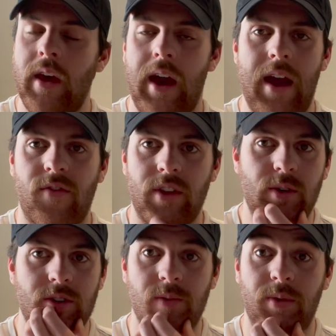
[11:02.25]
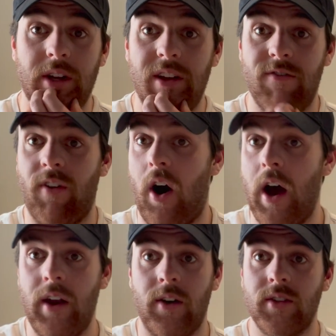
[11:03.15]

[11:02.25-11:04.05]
Everything was completely fine. I was